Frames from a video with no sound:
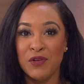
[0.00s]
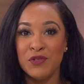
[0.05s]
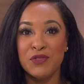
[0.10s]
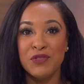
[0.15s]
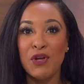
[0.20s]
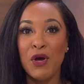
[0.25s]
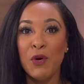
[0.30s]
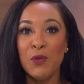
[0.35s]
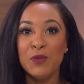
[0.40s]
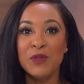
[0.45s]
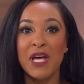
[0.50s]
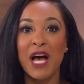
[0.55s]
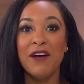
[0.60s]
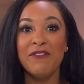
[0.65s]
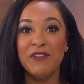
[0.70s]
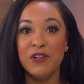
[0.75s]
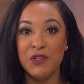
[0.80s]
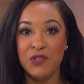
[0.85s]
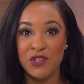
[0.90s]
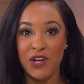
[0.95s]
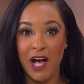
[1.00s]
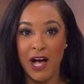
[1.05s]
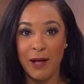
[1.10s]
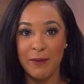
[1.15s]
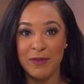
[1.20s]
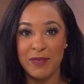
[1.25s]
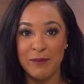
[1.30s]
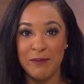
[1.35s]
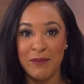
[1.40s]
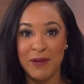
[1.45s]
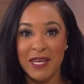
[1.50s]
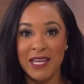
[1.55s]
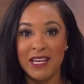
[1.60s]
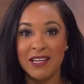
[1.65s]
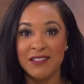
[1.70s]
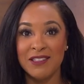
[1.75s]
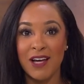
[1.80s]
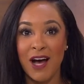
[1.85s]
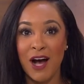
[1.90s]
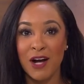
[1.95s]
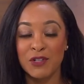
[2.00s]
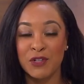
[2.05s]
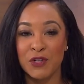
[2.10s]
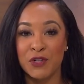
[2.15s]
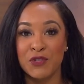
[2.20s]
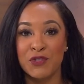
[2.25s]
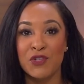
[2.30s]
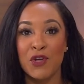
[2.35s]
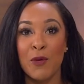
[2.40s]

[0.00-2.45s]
There's no tougher job than being a doctor.